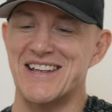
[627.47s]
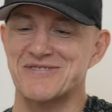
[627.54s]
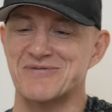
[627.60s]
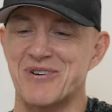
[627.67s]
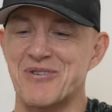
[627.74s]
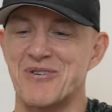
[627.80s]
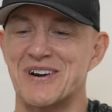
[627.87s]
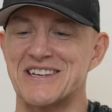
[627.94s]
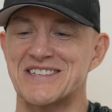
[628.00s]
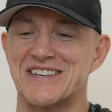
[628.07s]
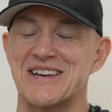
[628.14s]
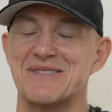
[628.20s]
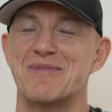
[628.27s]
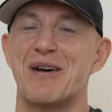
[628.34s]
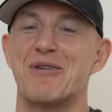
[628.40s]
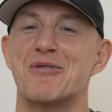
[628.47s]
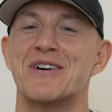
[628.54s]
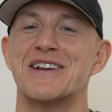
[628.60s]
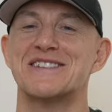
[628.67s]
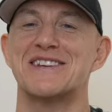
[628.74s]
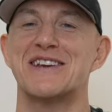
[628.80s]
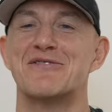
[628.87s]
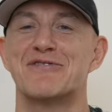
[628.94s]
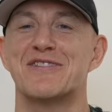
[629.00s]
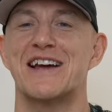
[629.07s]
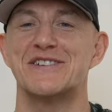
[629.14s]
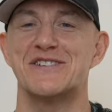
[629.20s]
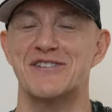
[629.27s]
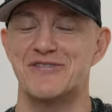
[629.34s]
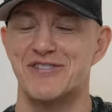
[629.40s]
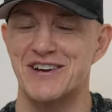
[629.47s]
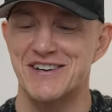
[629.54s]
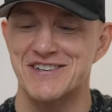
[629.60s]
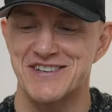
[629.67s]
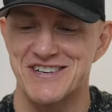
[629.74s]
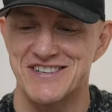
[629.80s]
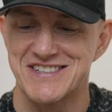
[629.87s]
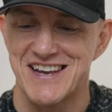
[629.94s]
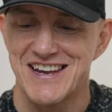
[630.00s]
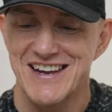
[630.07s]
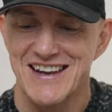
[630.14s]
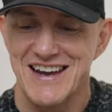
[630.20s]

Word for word: That's what we want to see, bro. We want to see flashy finishes,